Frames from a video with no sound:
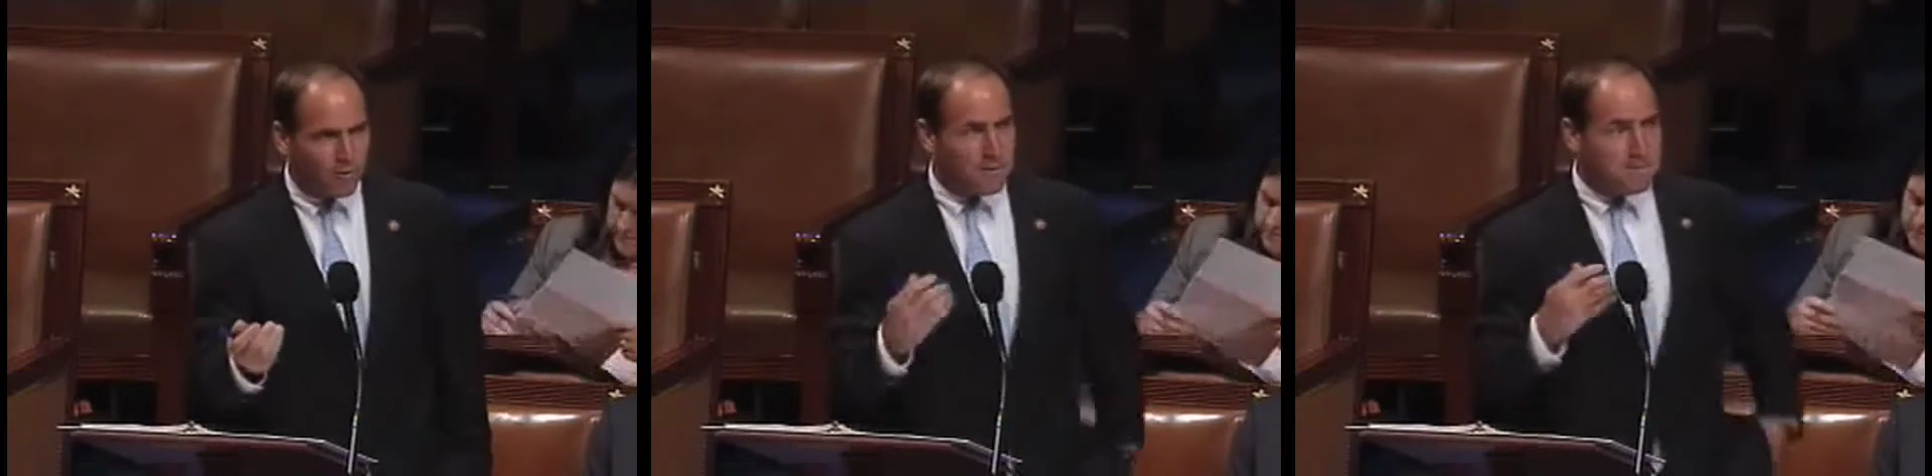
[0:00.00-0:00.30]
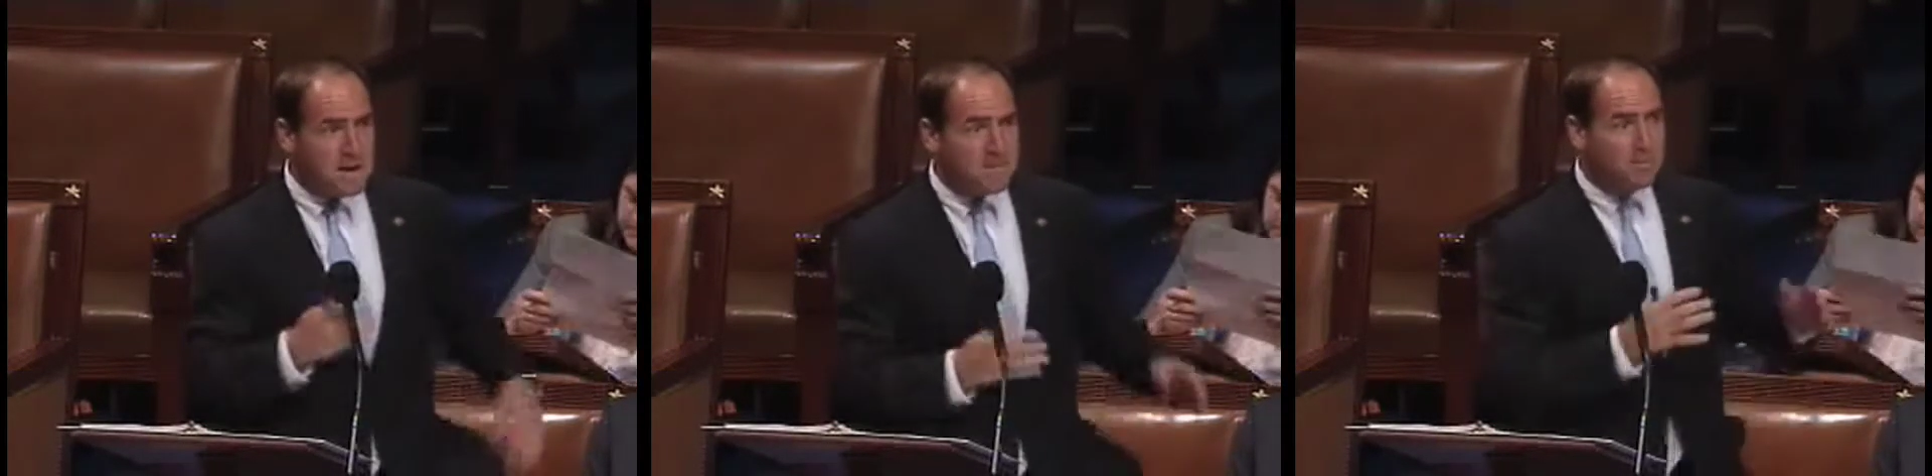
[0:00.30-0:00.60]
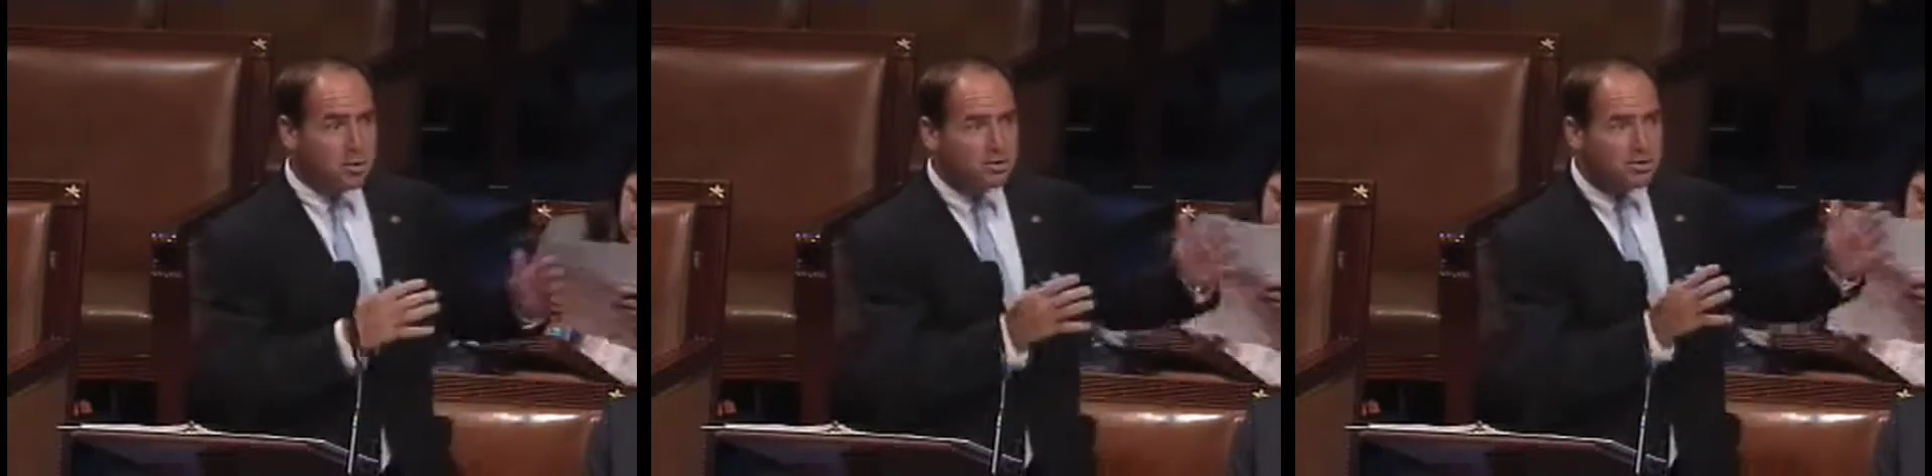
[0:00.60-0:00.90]
the
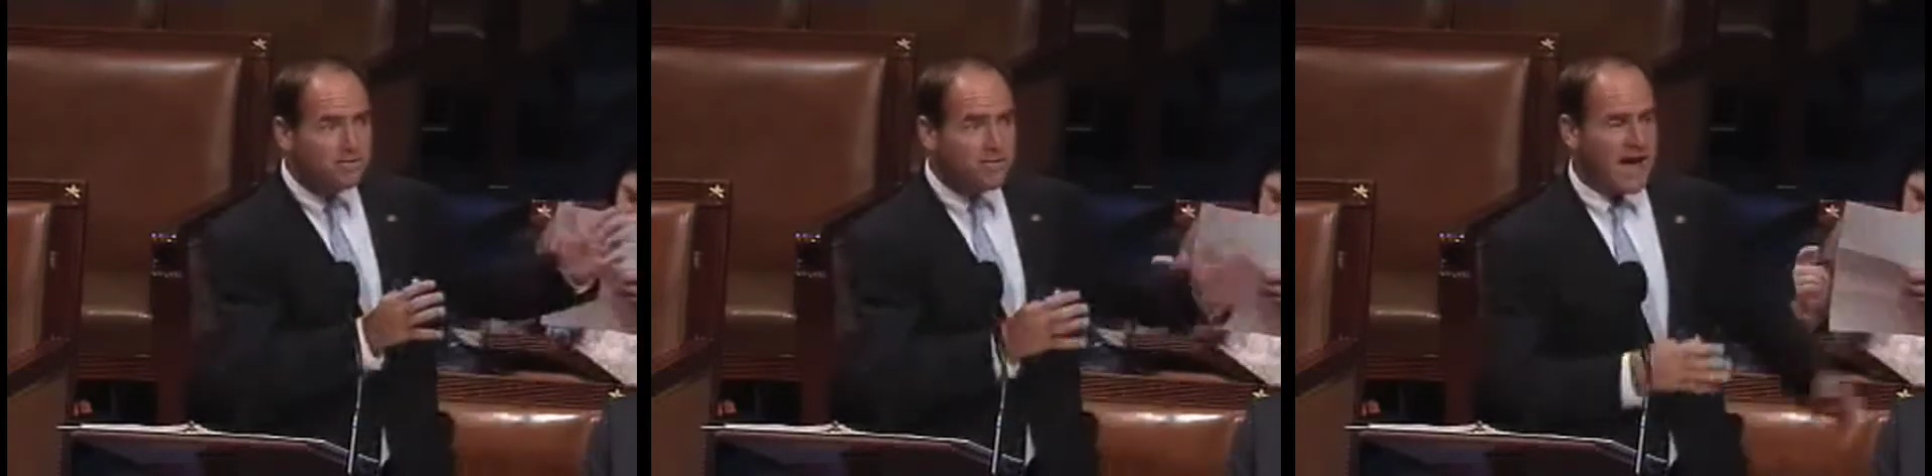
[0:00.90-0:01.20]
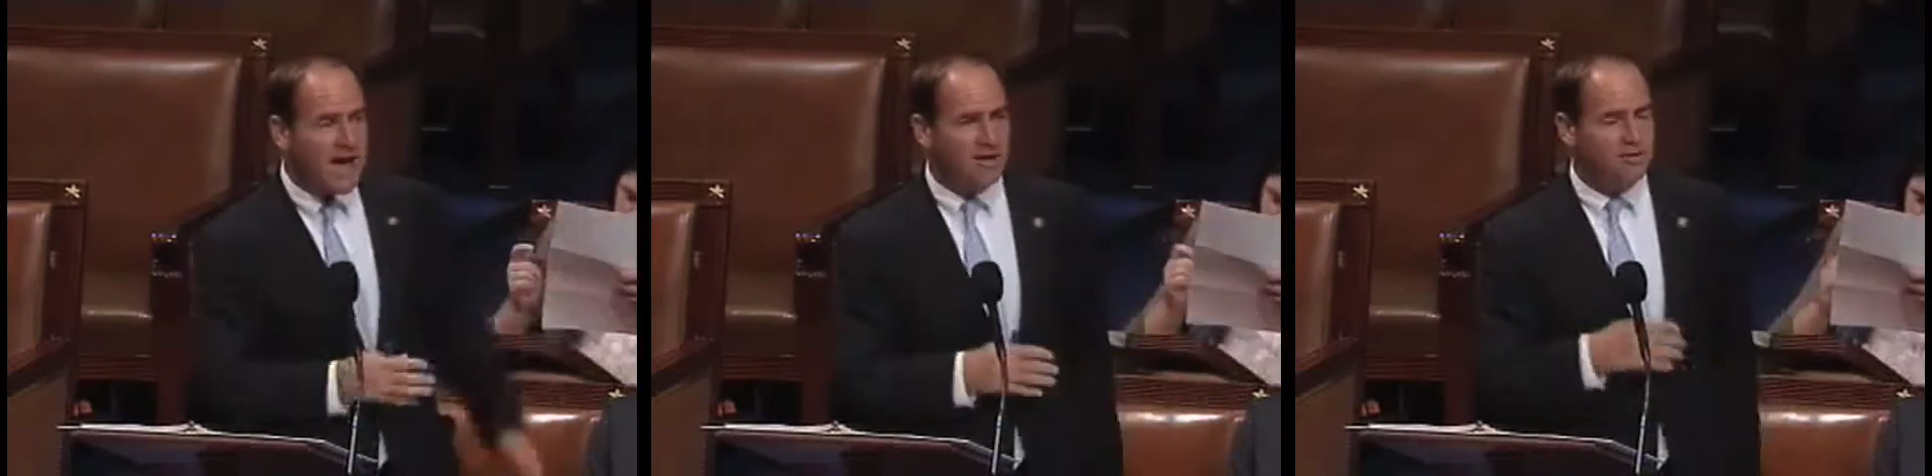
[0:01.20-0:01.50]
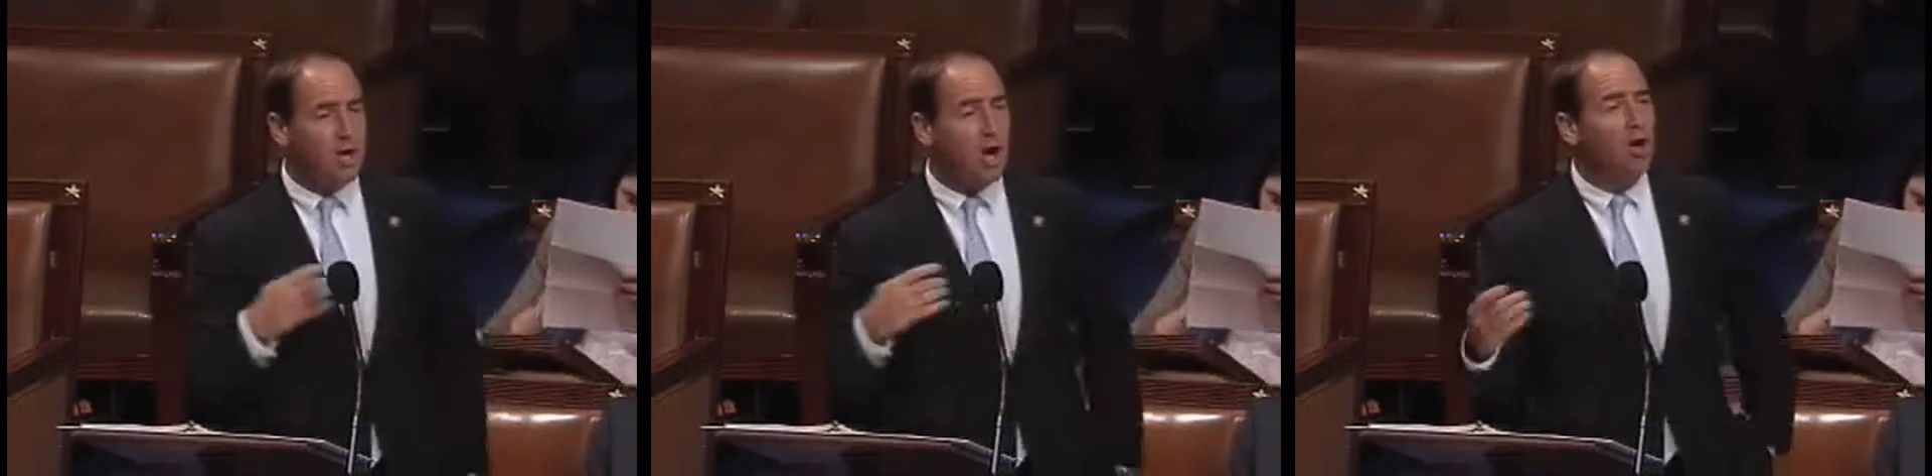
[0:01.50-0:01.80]
members of the
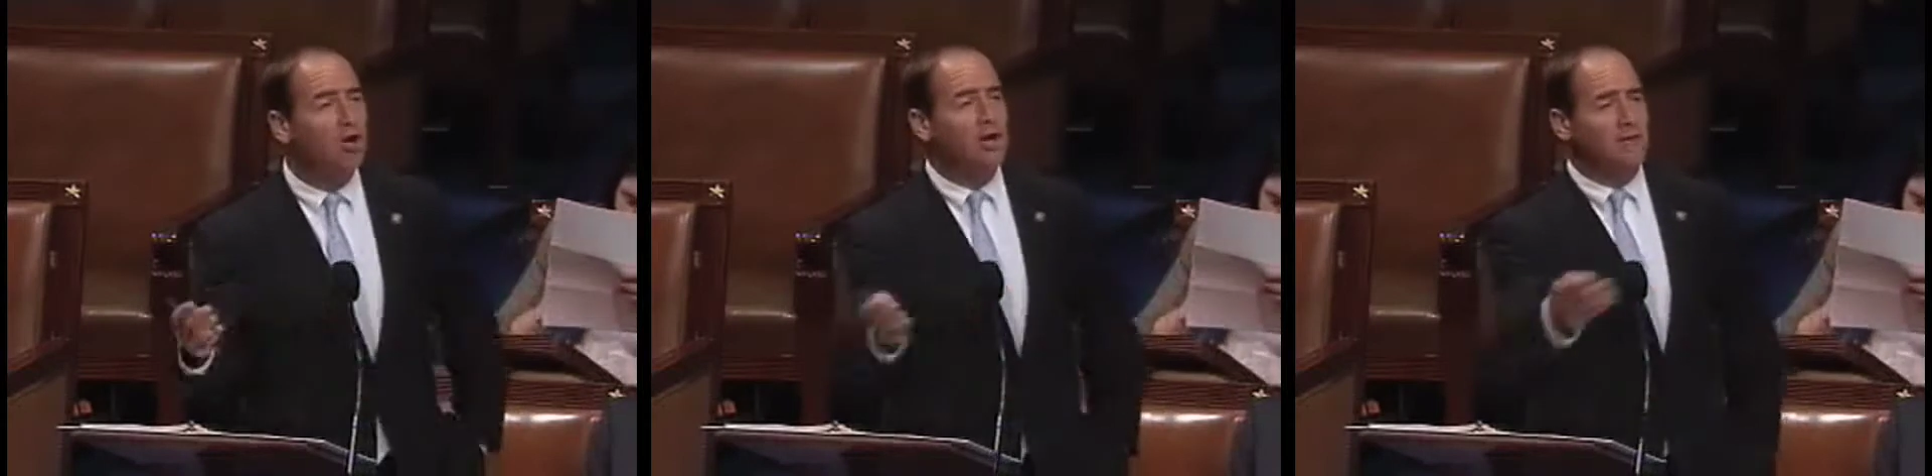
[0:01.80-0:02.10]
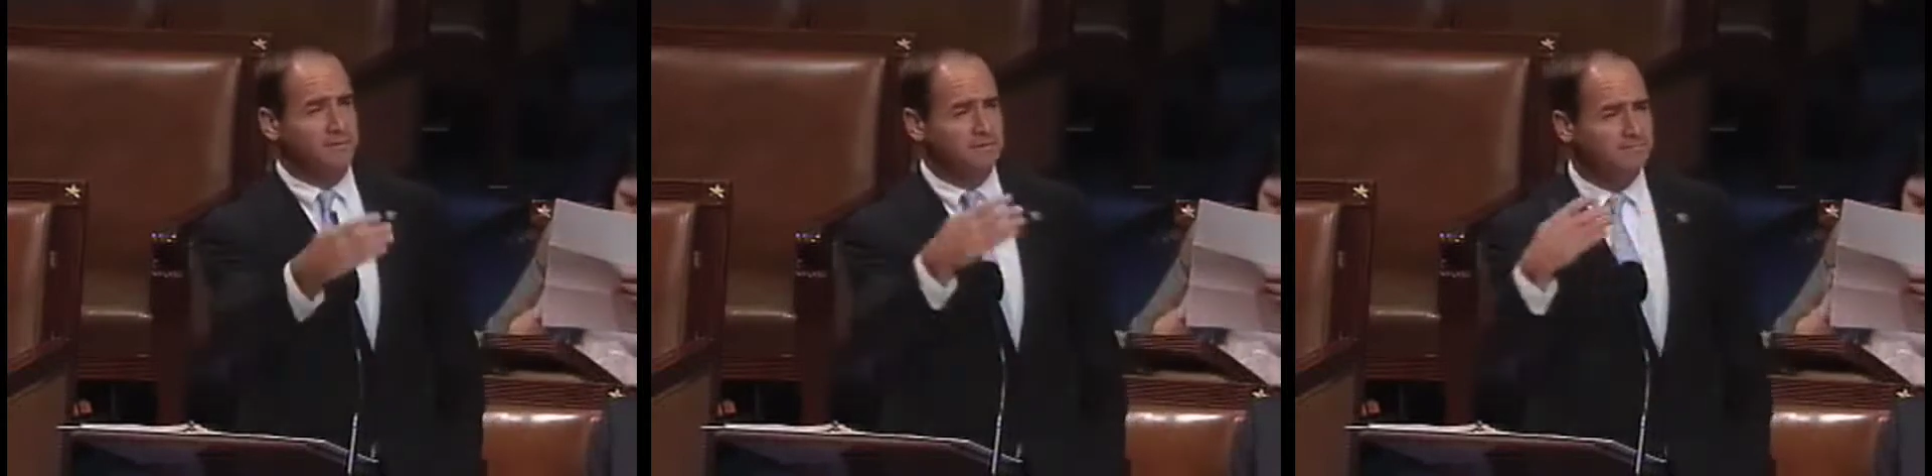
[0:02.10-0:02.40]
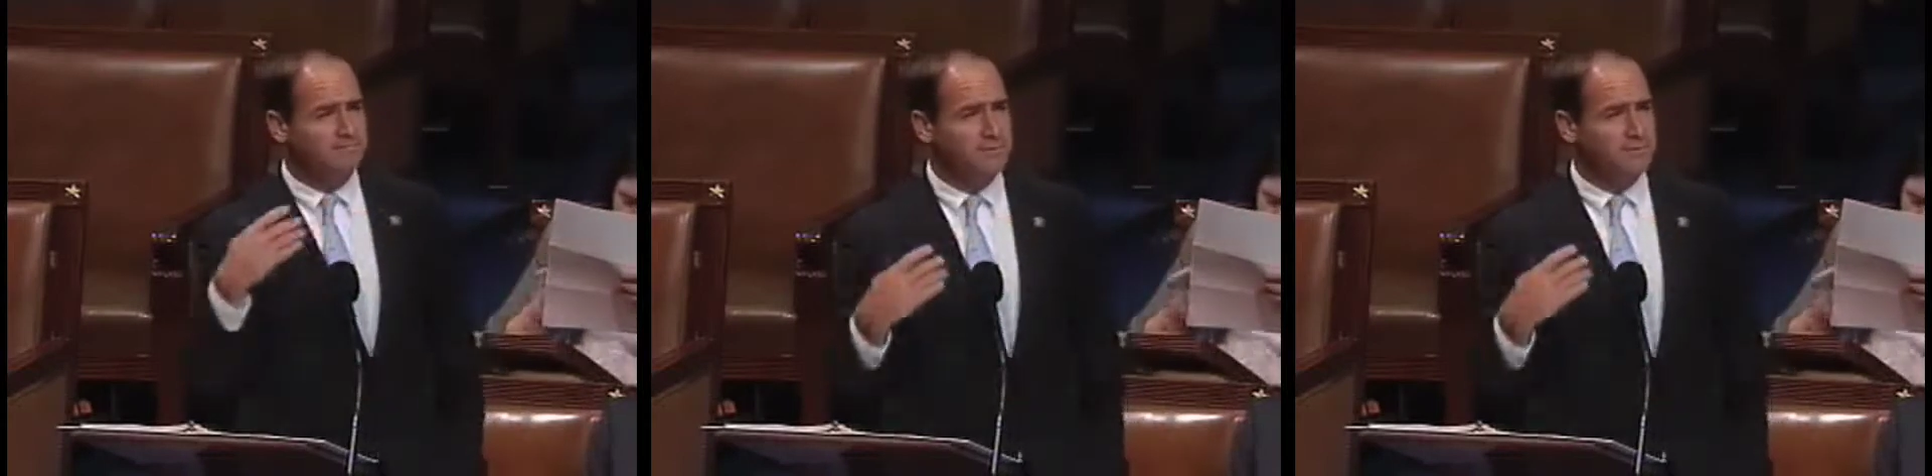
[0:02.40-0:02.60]
House, all of them,